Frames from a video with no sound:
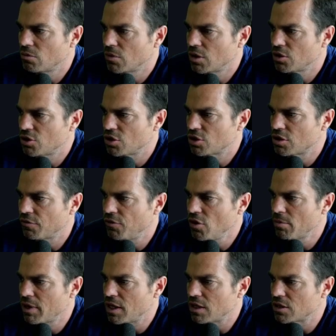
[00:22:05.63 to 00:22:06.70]
just a few
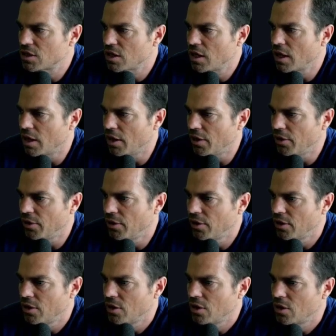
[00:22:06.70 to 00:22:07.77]
minutes ago
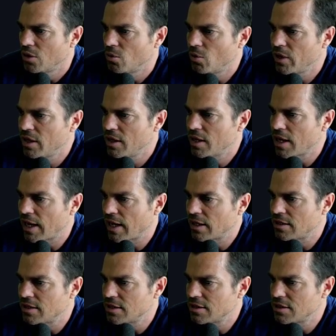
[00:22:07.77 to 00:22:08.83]
we
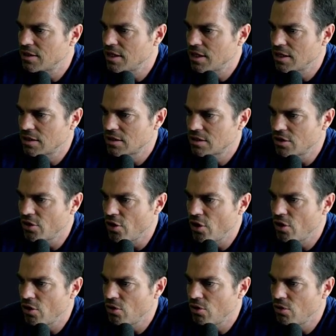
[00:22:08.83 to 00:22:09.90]
added this
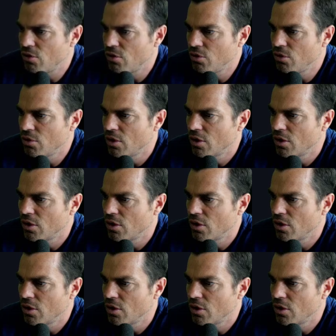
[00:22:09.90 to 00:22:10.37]
new